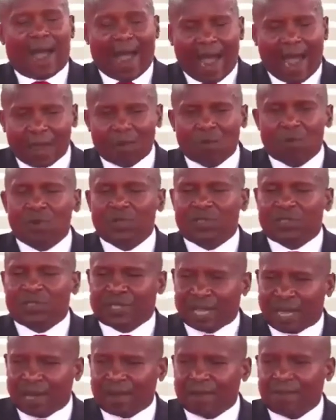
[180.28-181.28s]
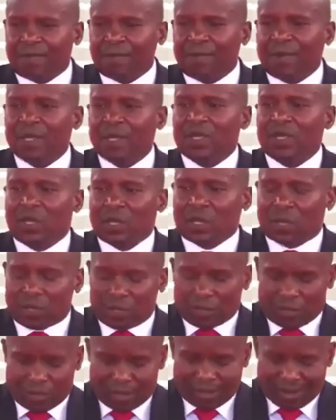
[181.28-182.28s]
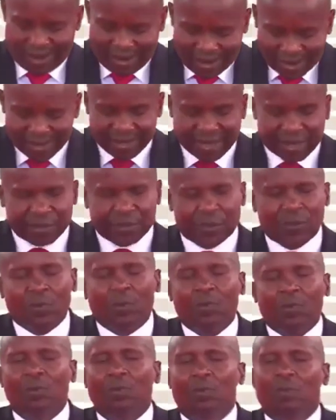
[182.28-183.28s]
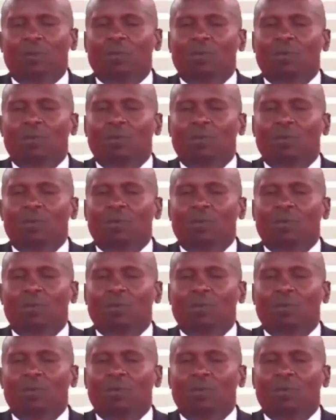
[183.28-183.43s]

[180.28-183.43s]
I will serve under you